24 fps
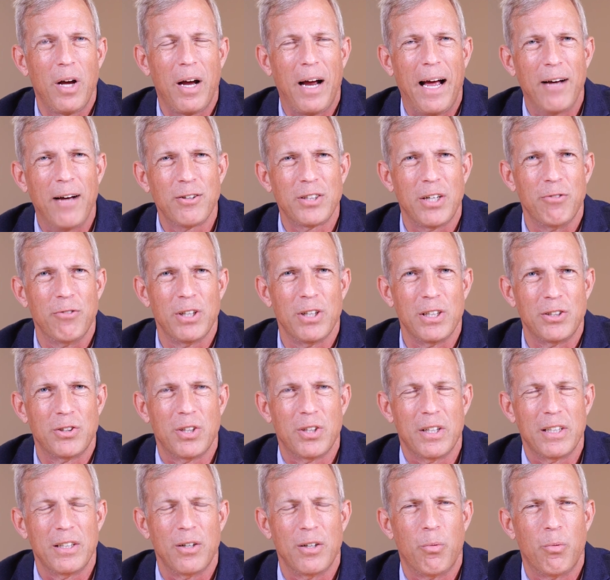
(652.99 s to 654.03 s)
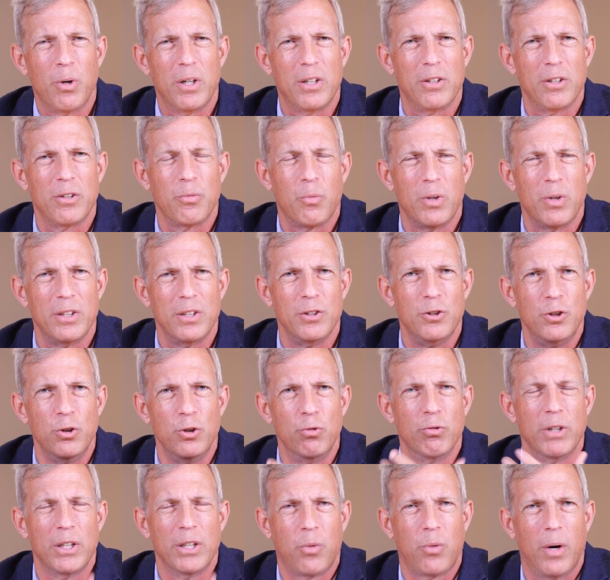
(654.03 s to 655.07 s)
how's that really? You know, what are the what are the
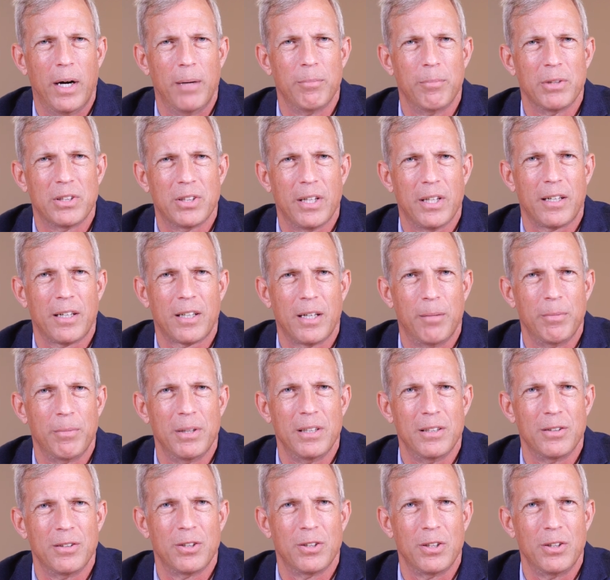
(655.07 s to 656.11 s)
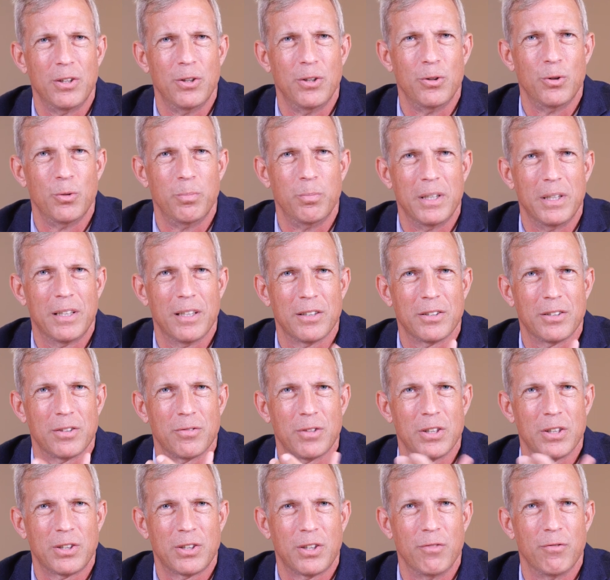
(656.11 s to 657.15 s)
new requirements that are coming into you because
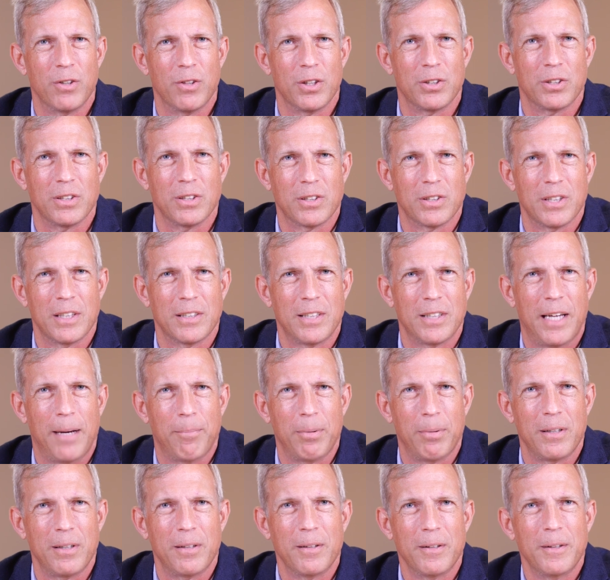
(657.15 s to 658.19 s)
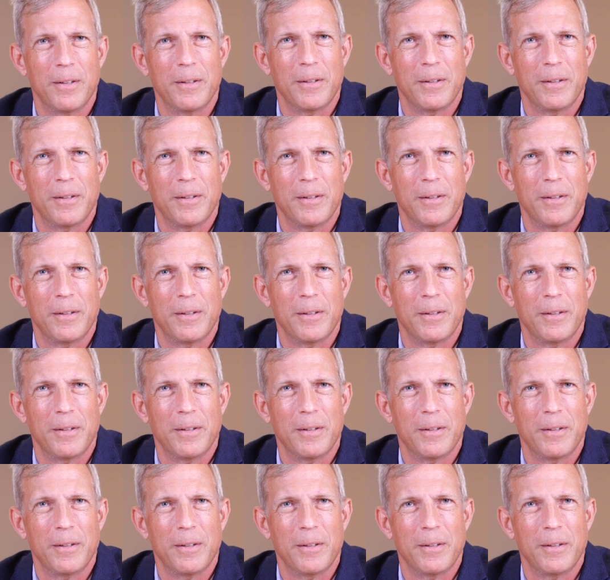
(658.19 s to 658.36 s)
of this convergence that's happening?